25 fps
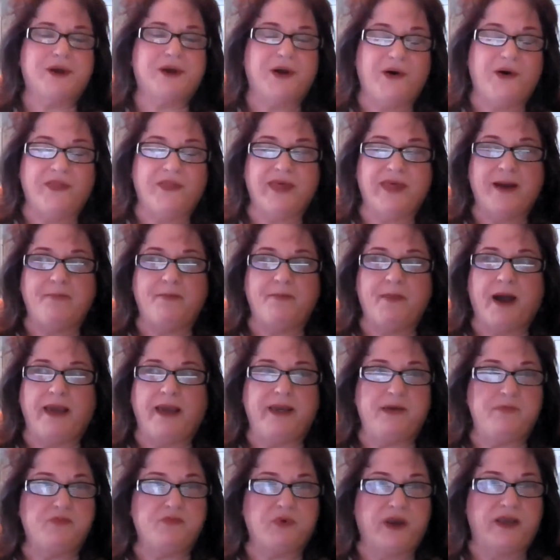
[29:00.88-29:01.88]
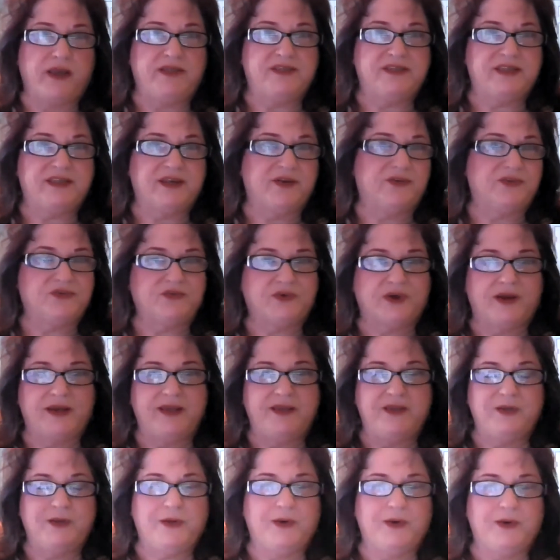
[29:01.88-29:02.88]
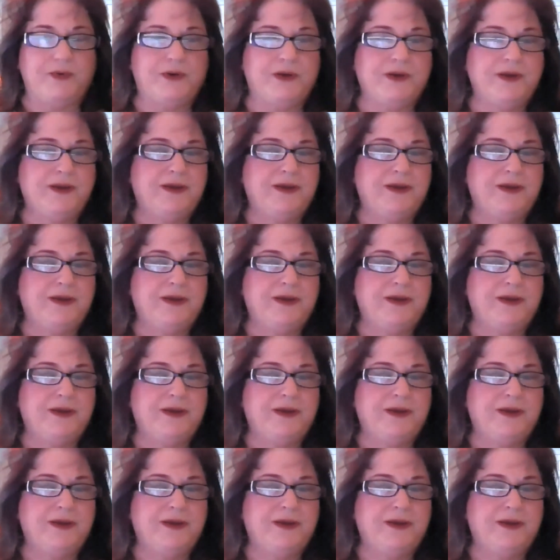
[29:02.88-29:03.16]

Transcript: call that buying brain cells, right? You know,